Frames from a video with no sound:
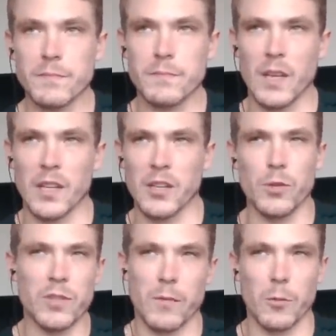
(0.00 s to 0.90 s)
and you do
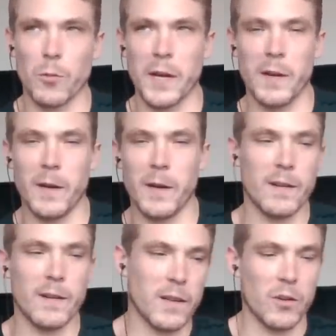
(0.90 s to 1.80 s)
something weird, or,
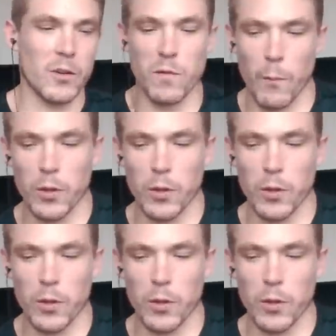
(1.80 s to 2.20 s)
you know, you fumble